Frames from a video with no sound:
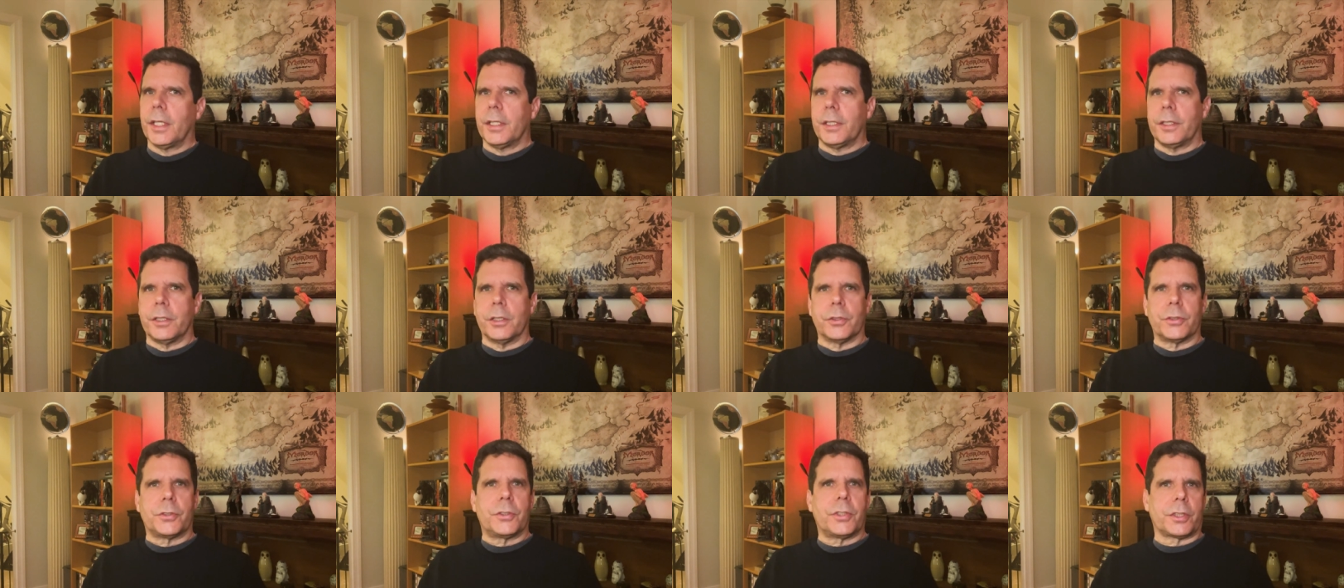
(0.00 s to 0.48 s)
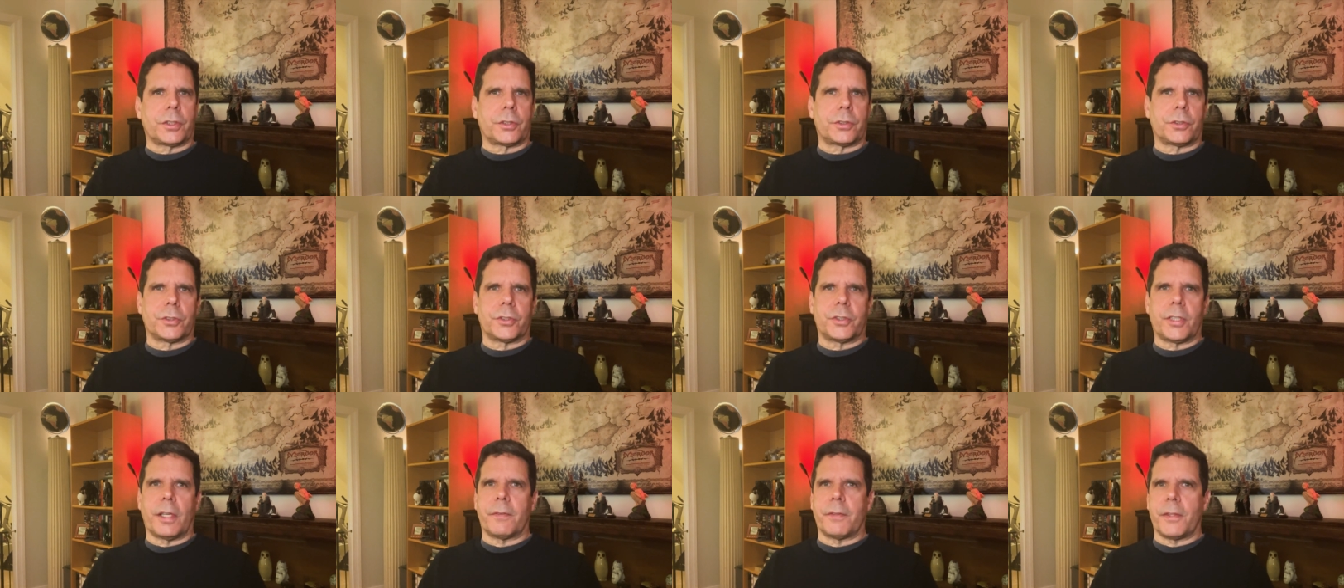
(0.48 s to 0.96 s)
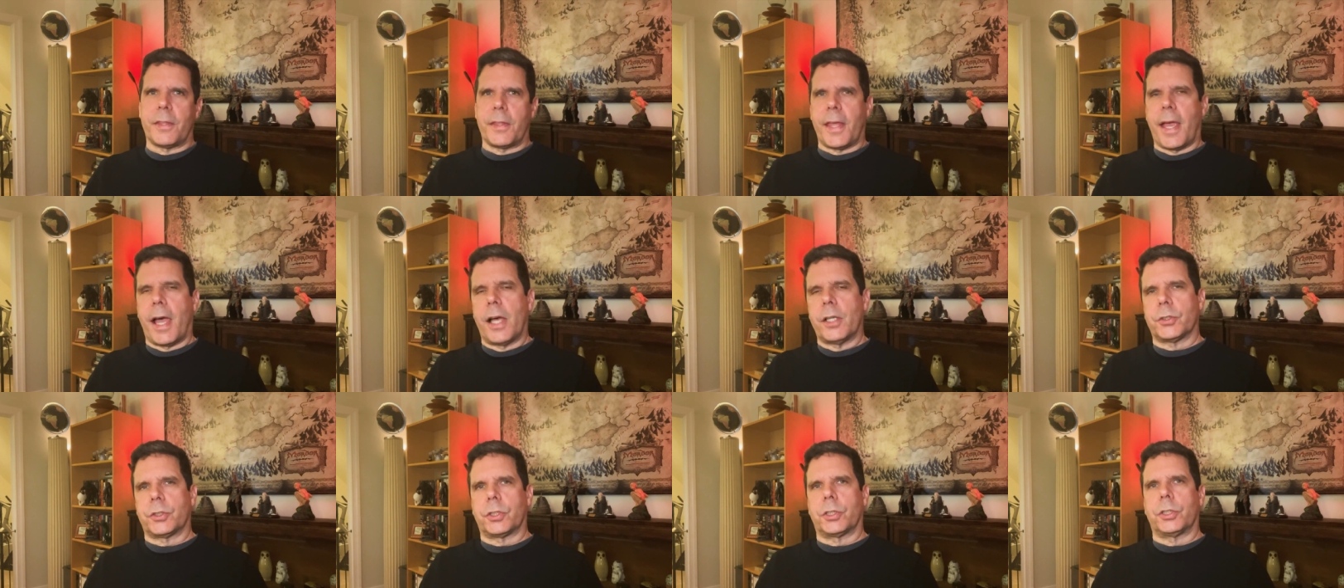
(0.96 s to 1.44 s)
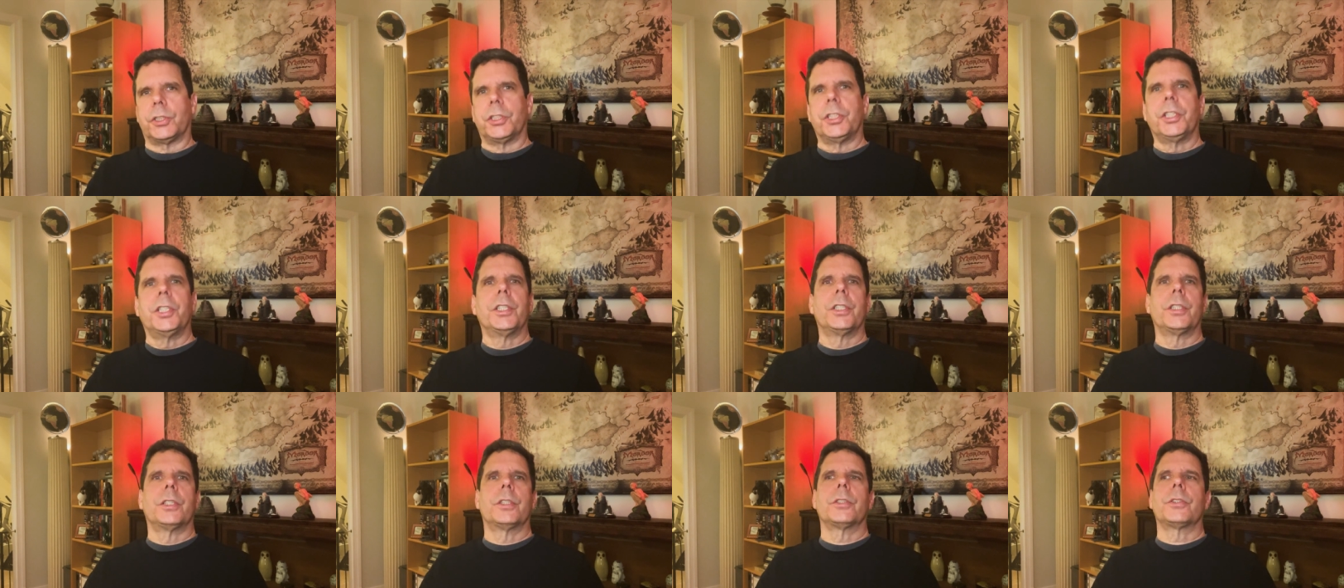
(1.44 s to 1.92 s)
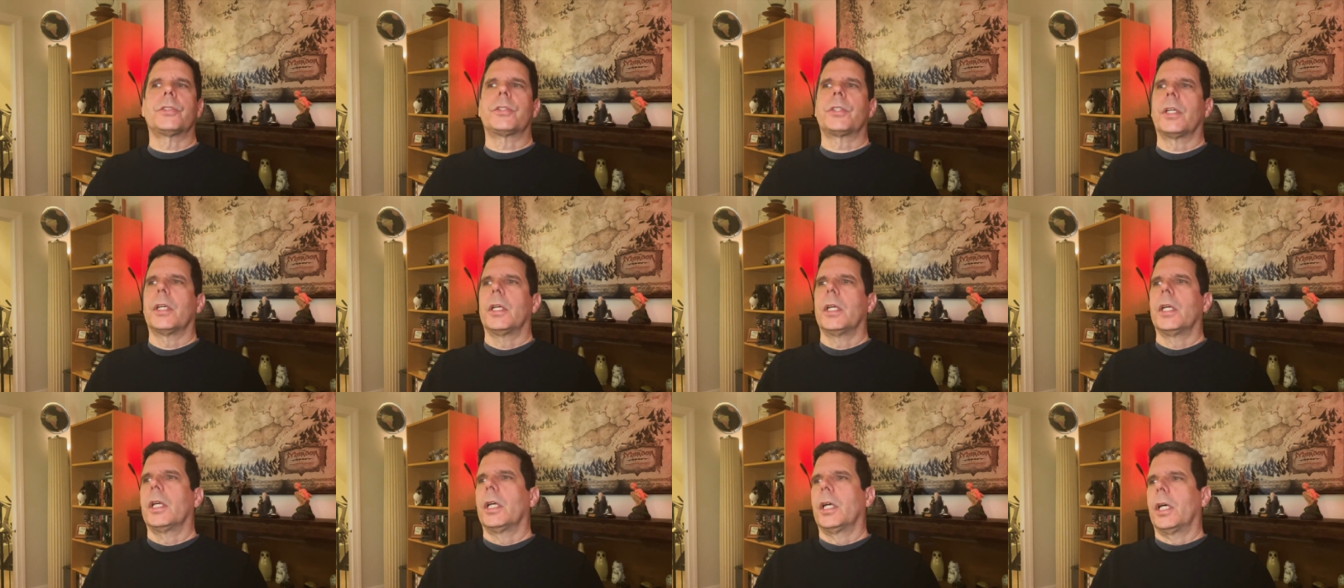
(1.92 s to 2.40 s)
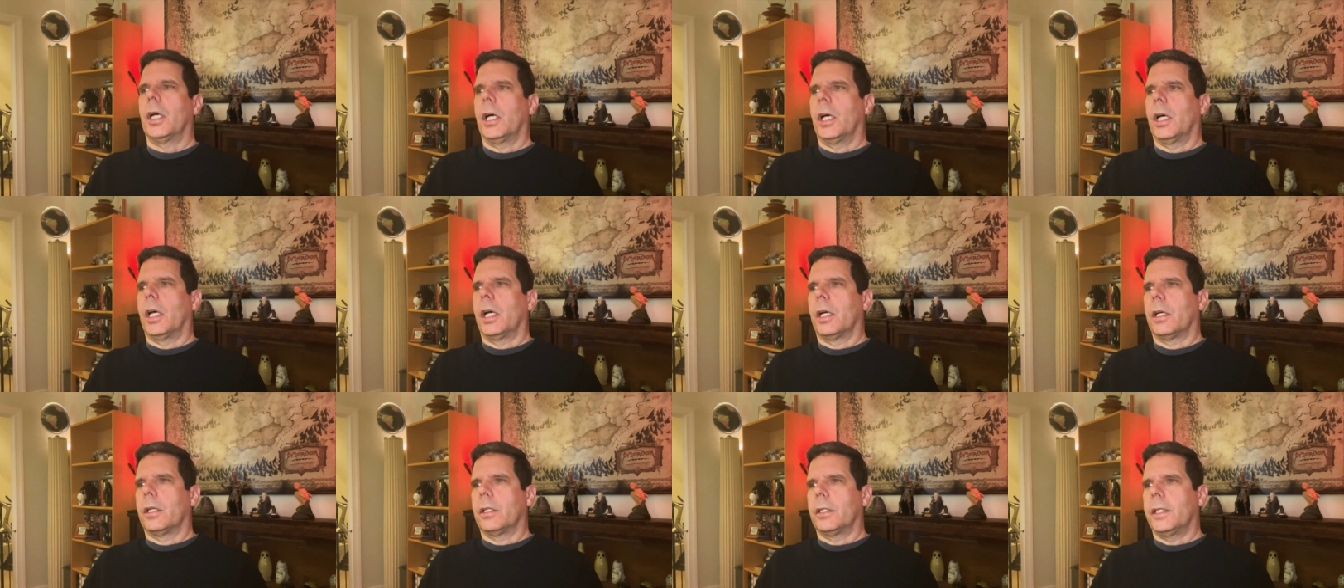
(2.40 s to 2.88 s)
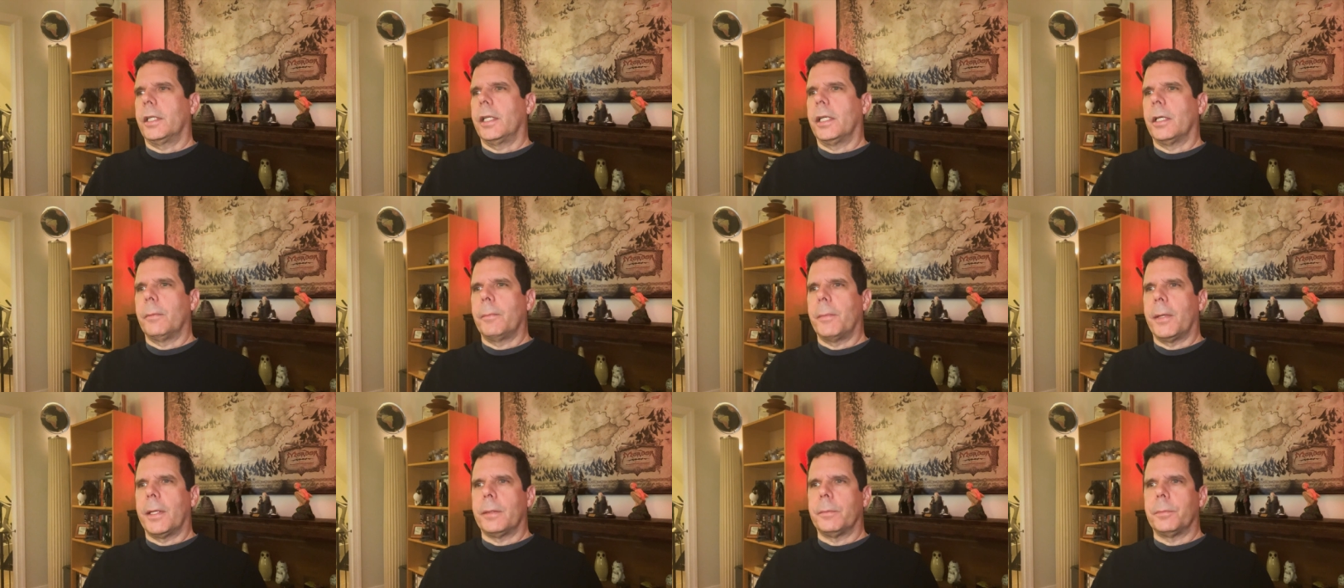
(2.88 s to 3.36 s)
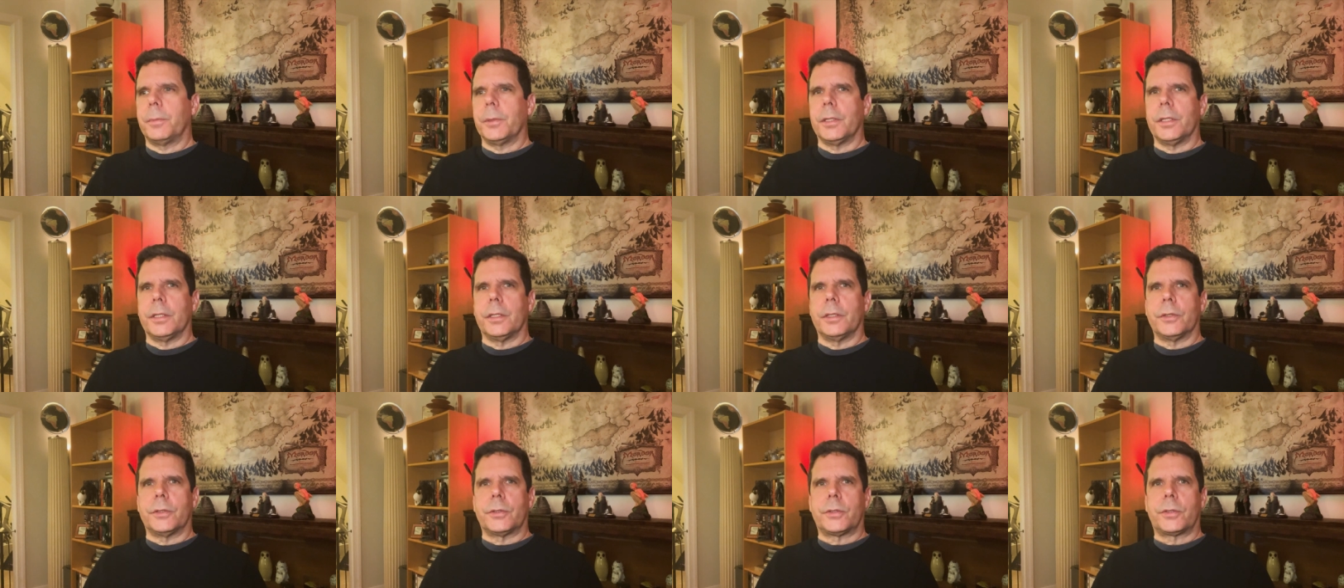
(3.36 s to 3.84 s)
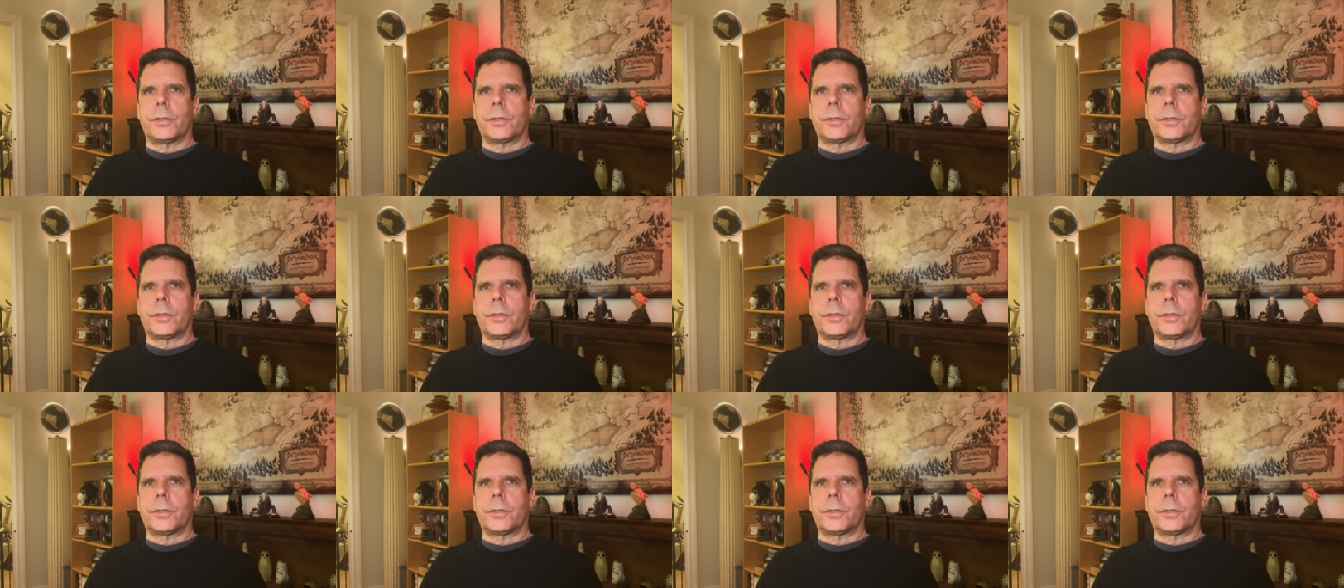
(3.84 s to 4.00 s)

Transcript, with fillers: you know six or seven thousand years, uh, and it may be